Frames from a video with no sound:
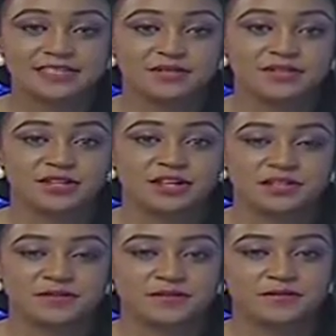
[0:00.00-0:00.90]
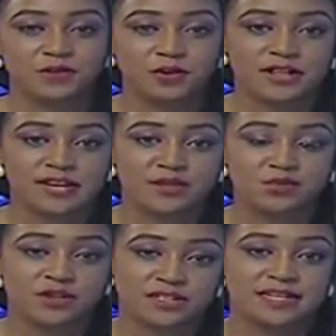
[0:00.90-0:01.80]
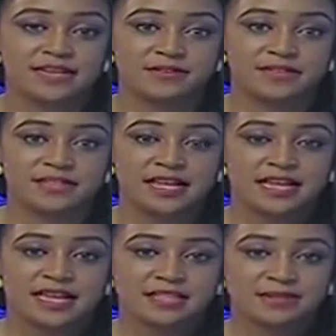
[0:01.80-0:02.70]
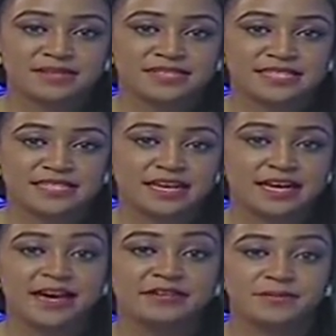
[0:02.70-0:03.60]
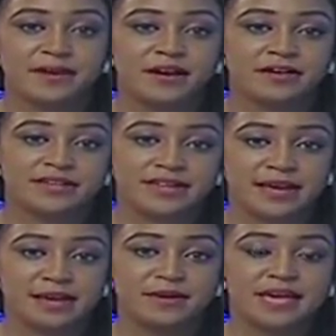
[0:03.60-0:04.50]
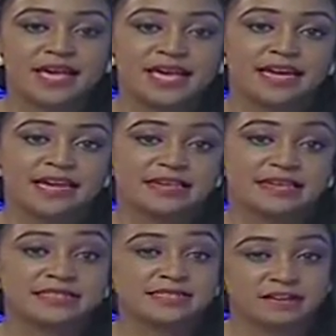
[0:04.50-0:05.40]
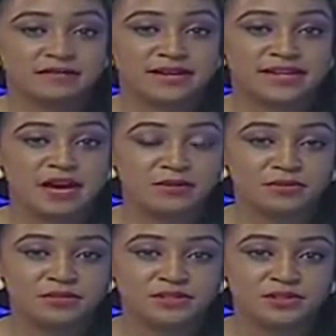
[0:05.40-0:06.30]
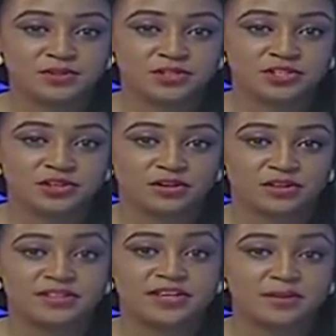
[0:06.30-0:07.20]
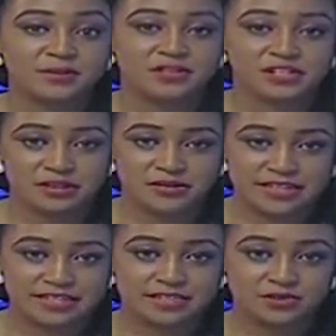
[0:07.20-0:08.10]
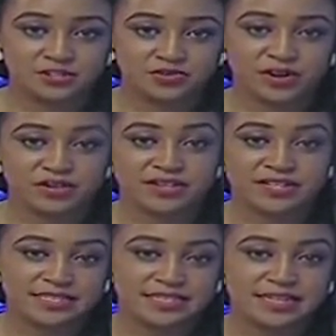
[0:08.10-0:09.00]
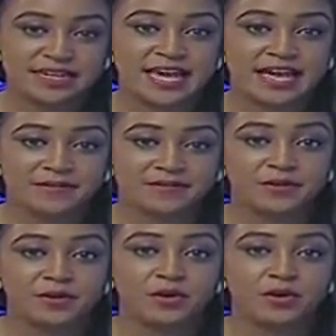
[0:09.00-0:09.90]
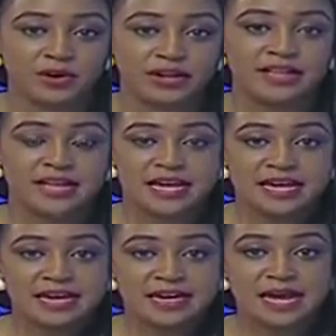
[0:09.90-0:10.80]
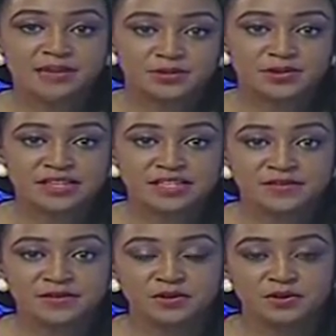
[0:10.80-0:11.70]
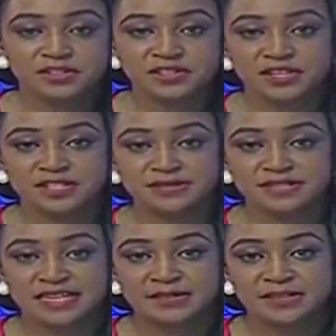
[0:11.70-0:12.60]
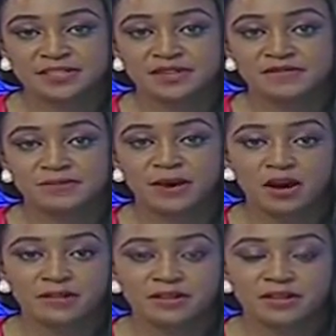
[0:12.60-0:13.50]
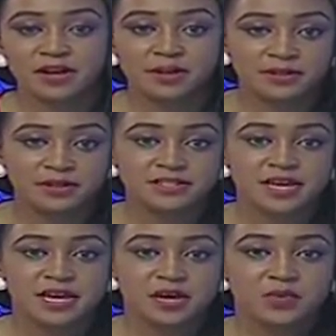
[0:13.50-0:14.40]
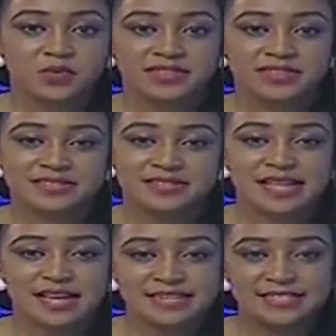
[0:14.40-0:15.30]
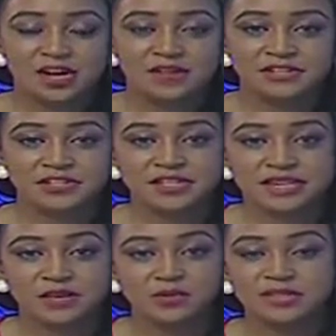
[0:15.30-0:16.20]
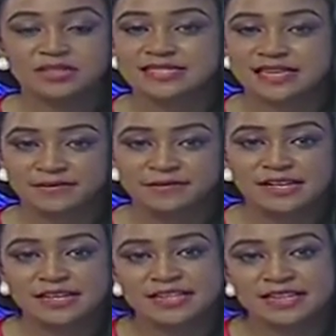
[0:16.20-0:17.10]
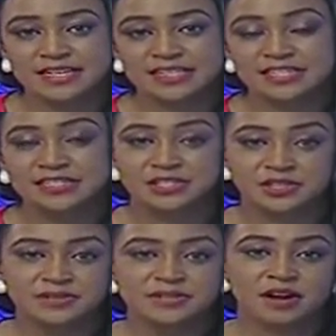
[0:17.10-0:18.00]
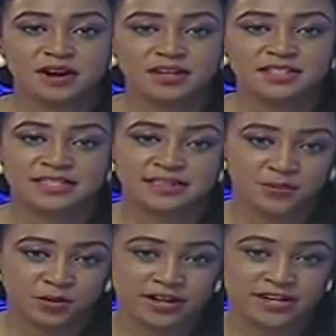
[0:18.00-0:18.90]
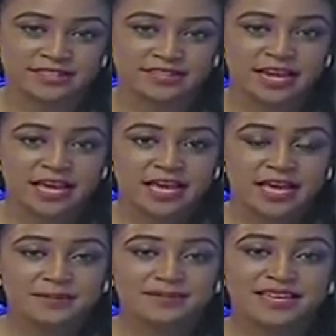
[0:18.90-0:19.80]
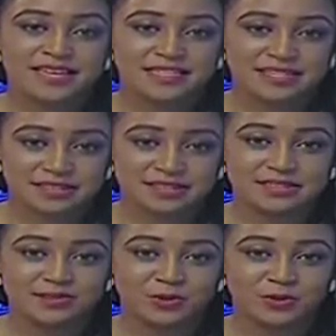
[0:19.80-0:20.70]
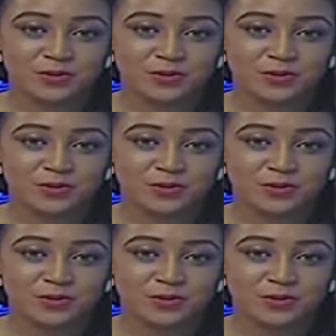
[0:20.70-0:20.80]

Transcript: a result of the fall in water levels at the Masinga Hydropower Dam, and as government now moves to switch on thermal generators which run on diesel and heavy fuel oil, an upswing in the fuel cost adjustment aspect of the power bill coupled with the slide of the shilling will definitely hit consumers hard in the pocket. Aby Agina tells us more.